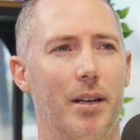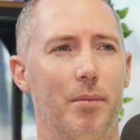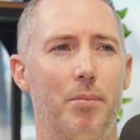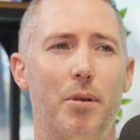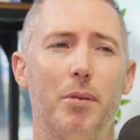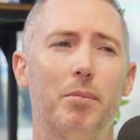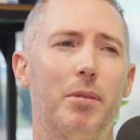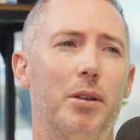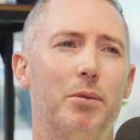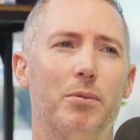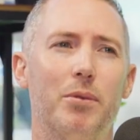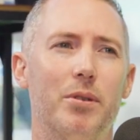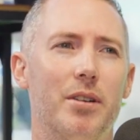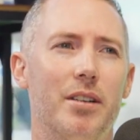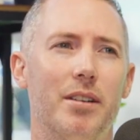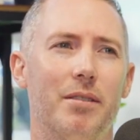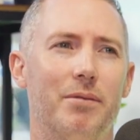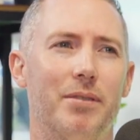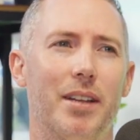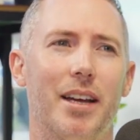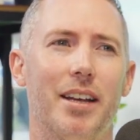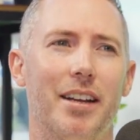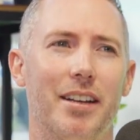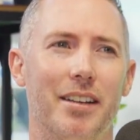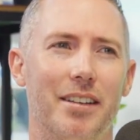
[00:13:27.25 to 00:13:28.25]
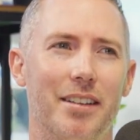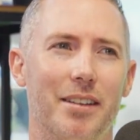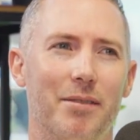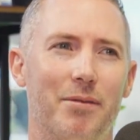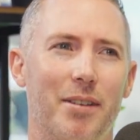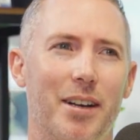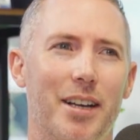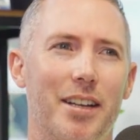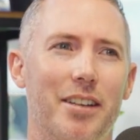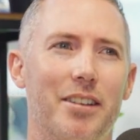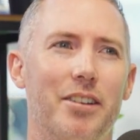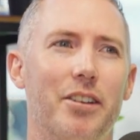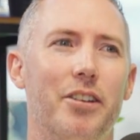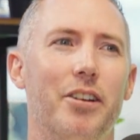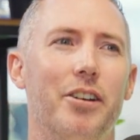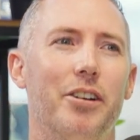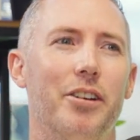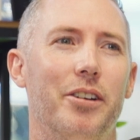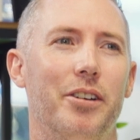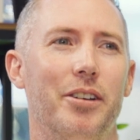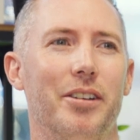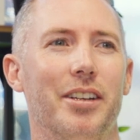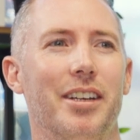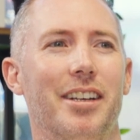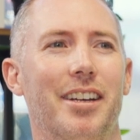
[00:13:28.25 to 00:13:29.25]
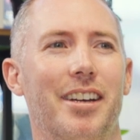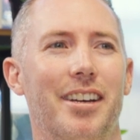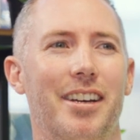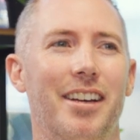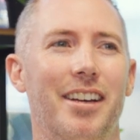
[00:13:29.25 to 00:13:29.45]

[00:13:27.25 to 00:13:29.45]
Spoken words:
I probably wouldn't have done it if I had known